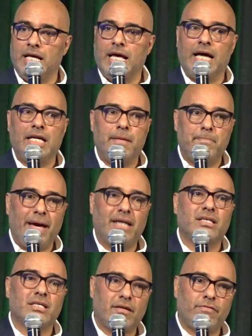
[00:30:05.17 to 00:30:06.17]
and
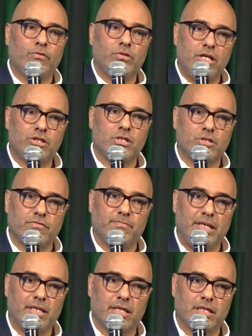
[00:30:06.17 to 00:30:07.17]
impacting the foundations of
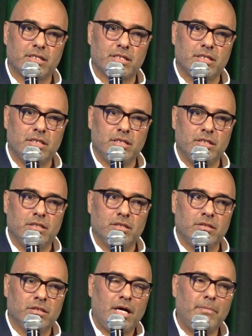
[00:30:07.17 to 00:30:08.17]
buildings.
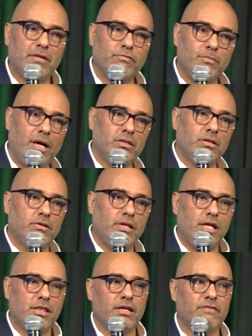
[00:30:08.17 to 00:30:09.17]
Coming from
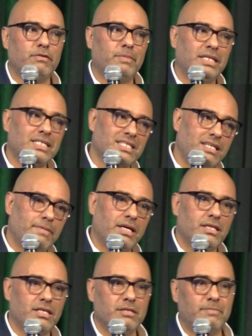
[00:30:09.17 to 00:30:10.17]
underneath, everybody's sleeping
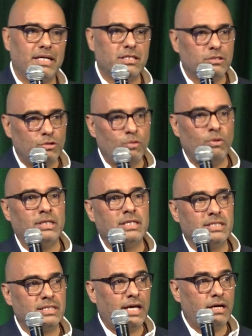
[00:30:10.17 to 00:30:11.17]
in their beds, no one
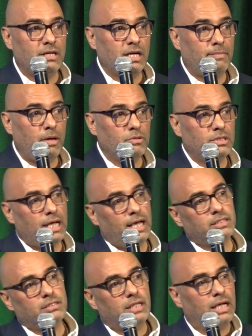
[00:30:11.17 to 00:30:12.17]
is caring about
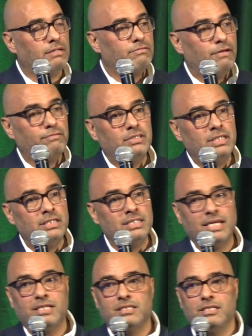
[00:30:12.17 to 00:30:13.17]
that, and 50,
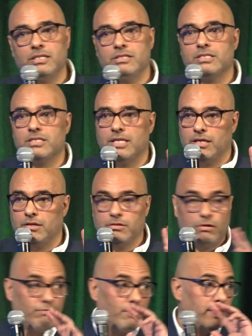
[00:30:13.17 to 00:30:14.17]
60 years later,
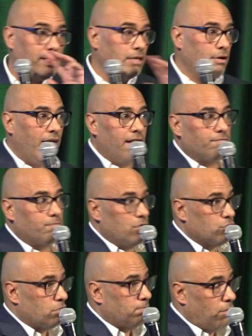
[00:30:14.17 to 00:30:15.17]
you find that you have
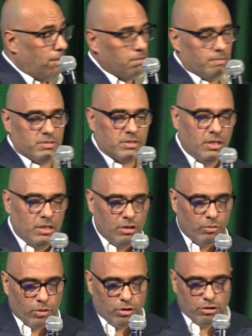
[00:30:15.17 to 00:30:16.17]
major problems
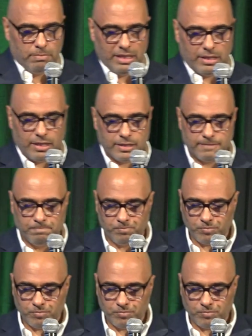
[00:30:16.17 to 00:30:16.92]
with your buildings.